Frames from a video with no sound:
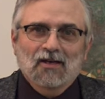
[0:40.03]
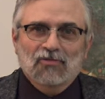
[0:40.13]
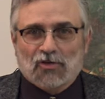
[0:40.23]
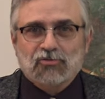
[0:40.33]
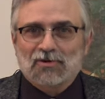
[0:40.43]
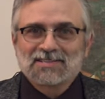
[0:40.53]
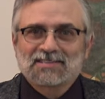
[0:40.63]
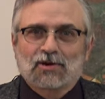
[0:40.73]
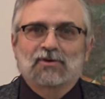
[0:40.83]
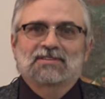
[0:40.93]
the three
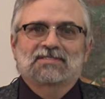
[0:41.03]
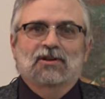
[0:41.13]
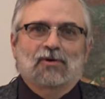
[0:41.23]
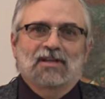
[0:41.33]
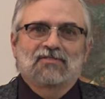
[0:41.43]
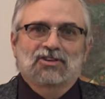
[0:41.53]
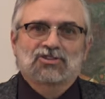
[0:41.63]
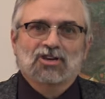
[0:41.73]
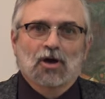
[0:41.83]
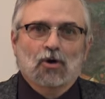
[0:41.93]
series that are in this
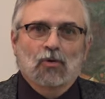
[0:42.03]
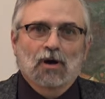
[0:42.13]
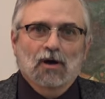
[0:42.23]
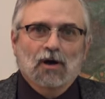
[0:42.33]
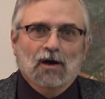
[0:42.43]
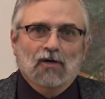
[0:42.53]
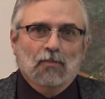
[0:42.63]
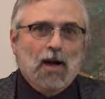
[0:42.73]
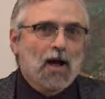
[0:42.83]
show, the